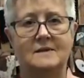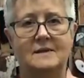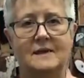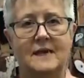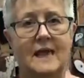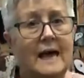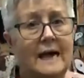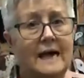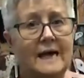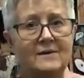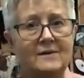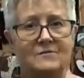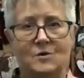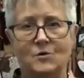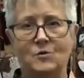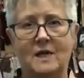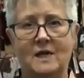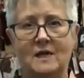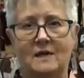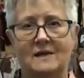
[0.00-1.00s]
Live.
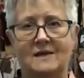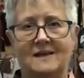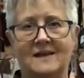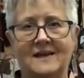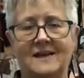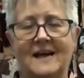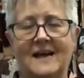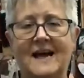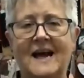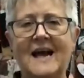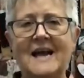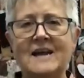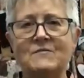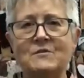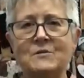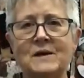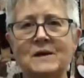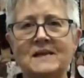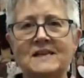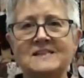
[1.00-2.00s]
Okay. Hi,
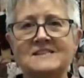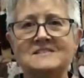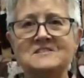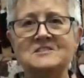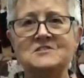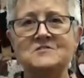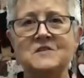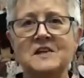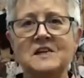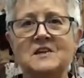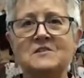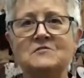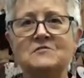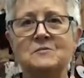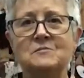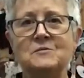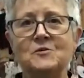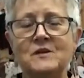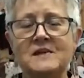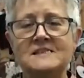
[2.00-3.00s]
everybody. This is Vickie
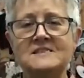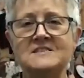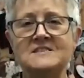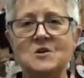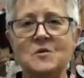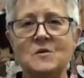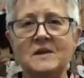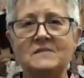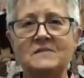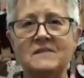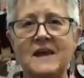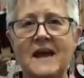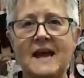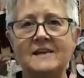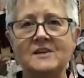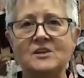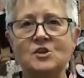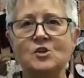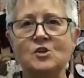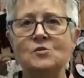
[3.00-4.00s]
from Green Sewing and
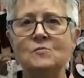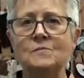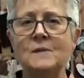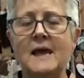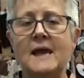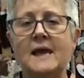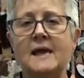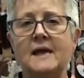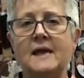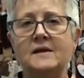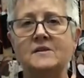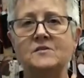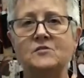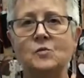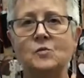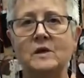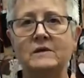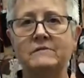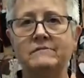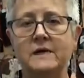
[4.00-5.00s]
Vacuum, and
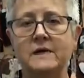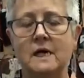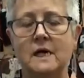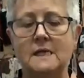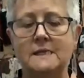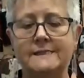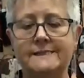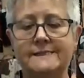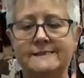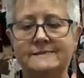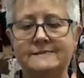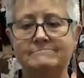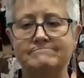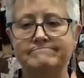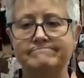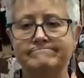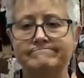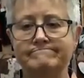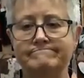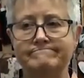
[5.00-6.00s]
we've got, I
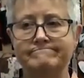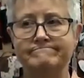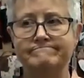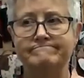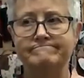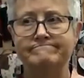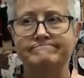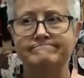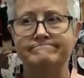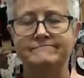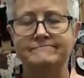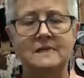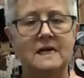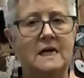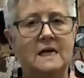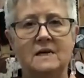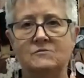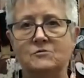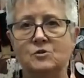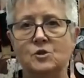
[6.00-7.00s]

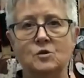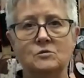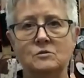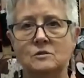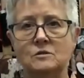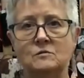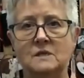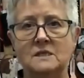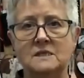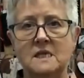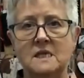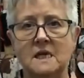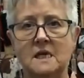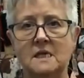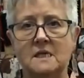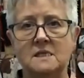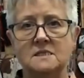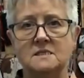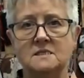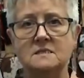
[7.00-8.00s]
have no clue what day
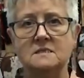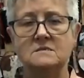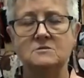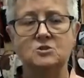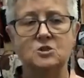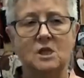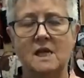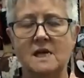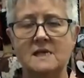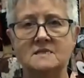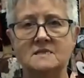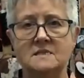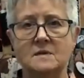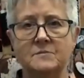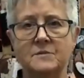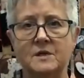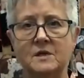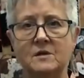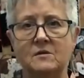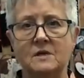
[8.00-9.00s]
it is, July
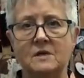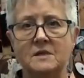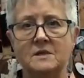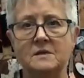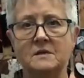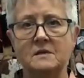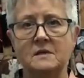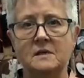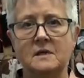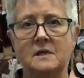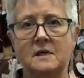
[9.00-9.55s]
something or other.